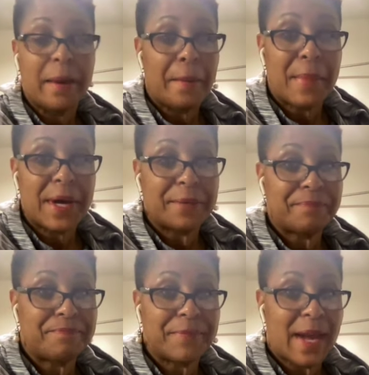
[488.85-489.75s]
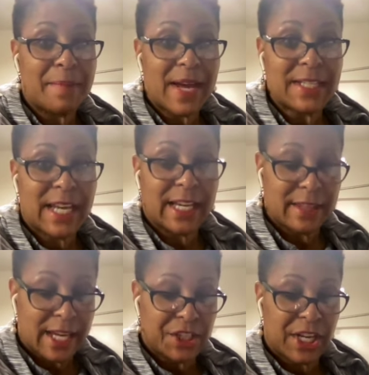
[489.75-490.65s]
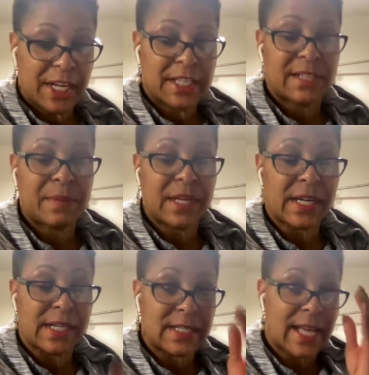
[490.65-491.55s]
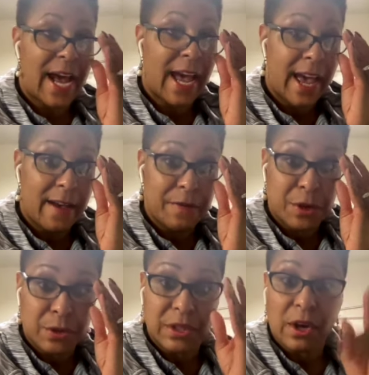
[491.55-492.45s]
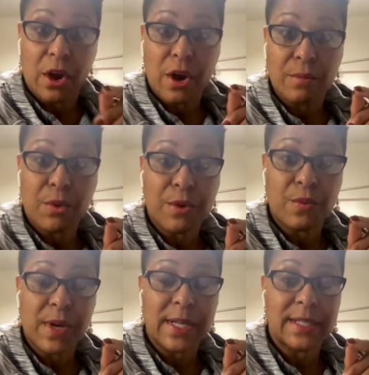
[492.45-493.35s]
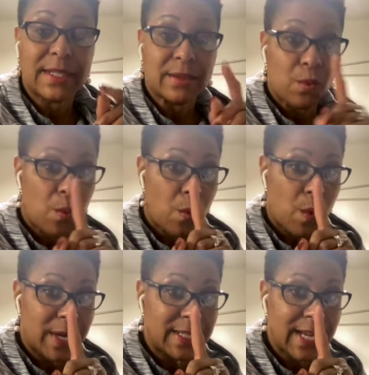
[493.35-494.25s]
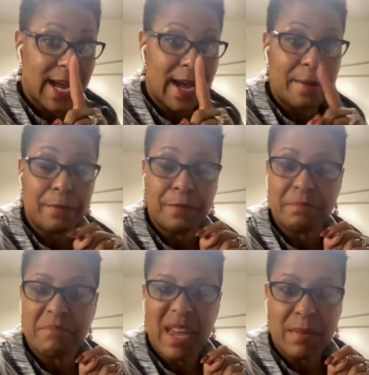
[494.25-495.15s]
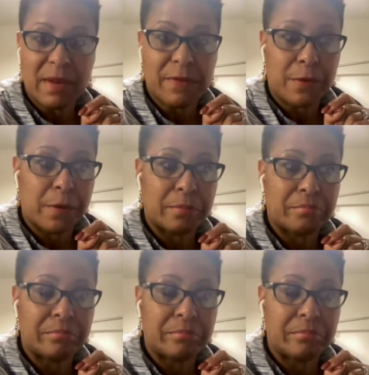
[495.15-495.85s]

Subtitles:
But I'm not taking that chance, because I have used the cardboard ones one time, maybe for